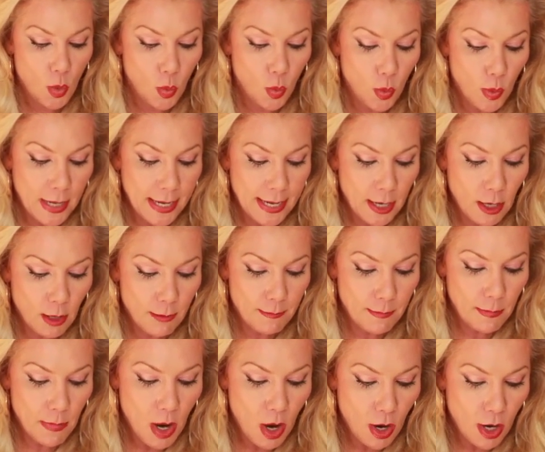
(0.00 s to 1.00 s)
where
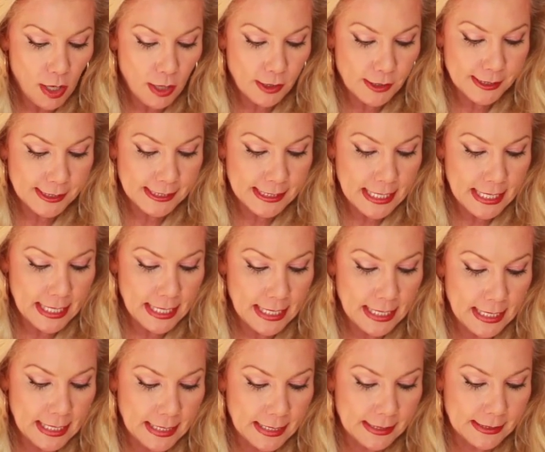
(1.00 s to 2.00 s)
Mars
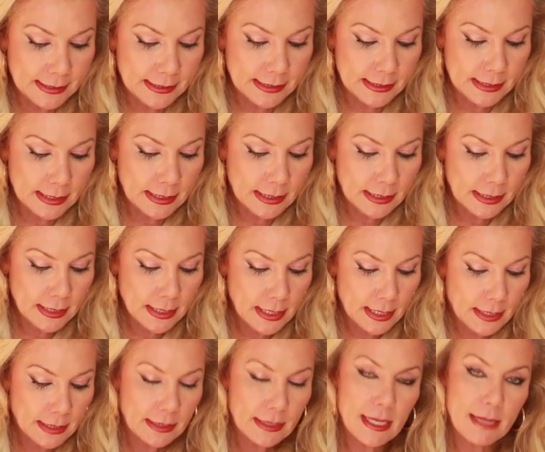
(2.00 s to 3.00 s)
is,
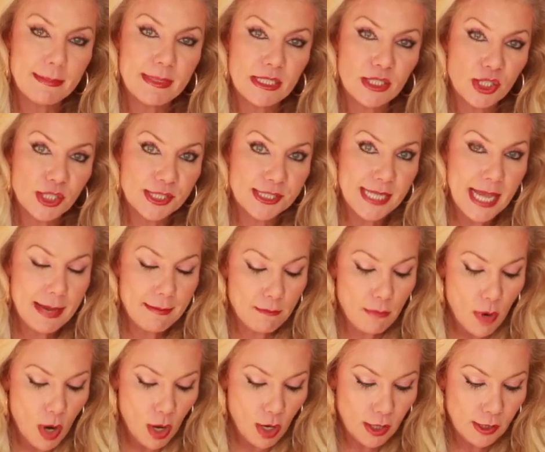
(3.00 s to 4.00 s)
let me just say,
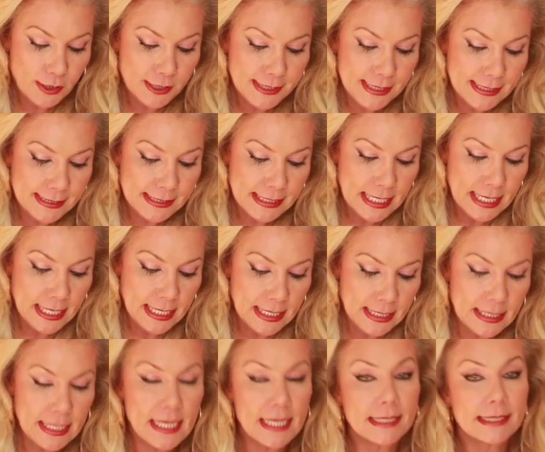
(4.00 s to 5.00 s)
Mars is
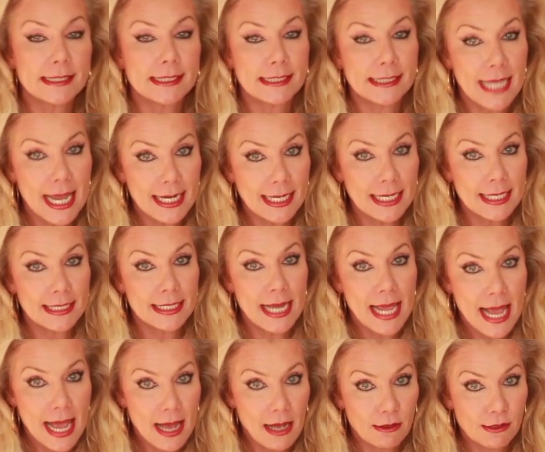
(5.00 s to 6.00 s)
in his second
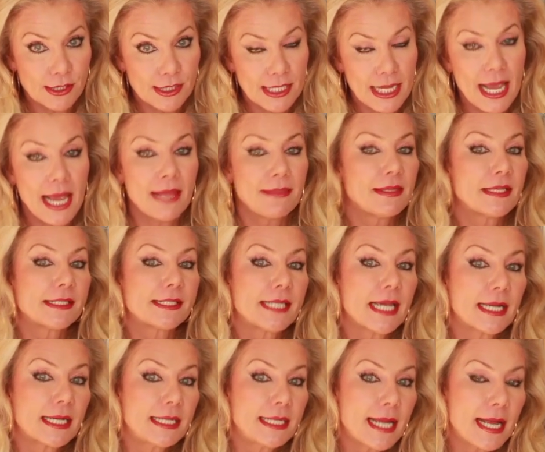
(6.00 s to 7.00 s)
house, and the
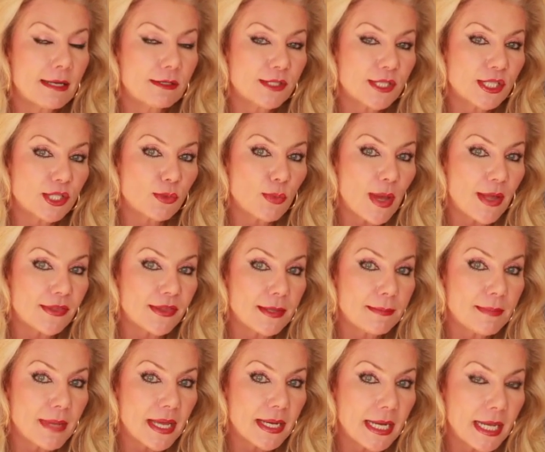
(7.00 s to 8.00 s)
second house is wealth
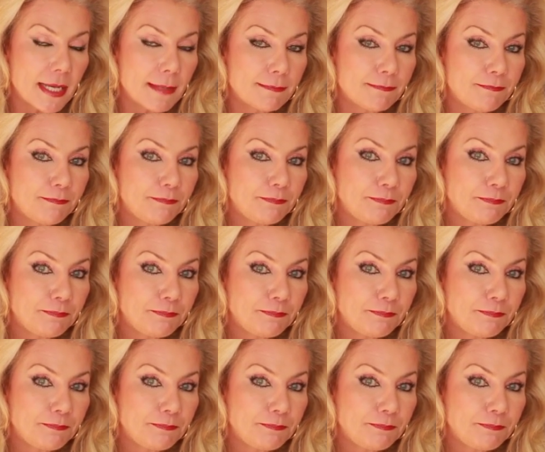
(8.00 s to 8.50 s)
and money.